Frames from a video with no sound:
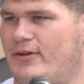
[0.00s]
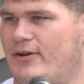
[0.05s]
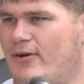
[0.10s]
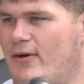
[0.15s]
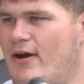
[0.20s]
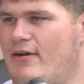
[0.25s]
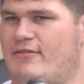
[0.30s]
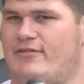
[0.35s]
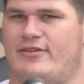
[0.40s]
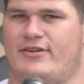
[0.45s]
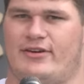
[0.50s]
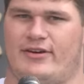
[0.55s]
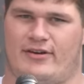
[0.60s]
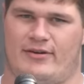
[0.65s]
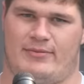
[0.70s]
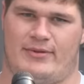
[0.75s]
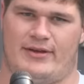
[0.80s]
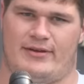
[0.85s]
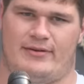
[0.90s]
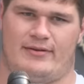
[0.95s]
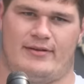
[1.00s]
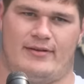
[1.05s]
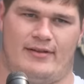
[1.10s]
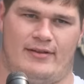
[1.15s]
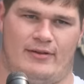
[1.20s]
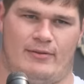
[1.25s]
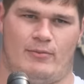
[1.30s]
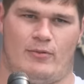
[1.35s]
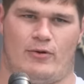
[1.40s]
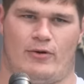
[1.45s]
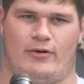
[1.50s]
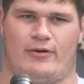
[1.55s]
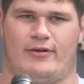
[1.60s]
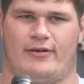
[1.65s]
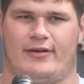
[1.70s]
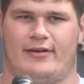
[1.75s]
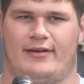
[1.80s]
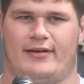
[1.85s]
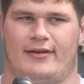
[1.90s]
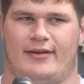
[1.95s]
You know, obviously you're going to be a little more
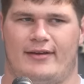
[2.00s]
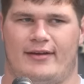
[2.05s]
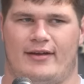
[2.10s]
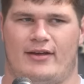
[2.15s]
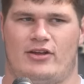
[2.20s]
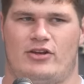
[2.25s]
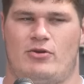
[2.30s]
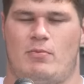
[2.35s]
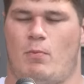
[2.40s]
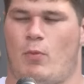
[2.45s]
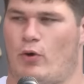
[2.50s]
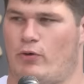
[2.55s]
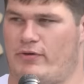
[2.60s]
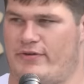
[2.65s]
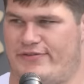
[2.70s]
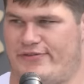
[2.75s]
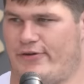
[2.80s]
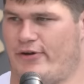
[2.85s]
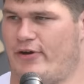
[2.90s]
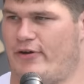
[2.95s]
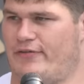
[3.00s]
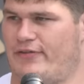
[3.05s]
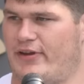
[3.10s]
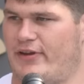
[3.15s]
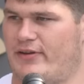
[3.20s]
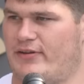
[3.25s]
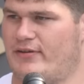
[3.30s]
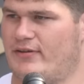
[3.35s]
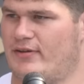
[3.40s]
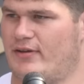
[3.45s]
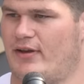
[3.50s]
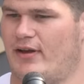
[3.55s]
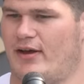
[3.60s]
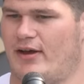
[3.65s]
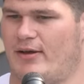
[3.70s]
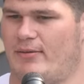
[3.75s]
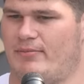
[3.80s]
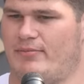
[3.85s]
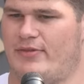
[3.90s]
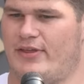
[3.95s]
reserved in
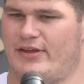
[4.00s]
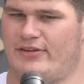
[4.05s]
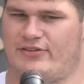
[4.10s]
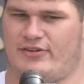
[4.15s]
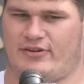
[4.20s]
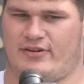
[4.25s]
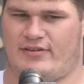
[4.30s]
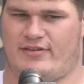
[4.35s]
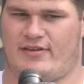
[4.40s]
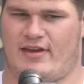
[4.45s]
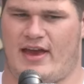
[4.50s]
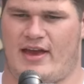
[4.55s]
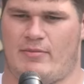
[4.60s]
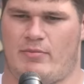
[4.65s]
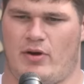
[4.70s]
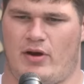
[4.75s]
things you're going to say.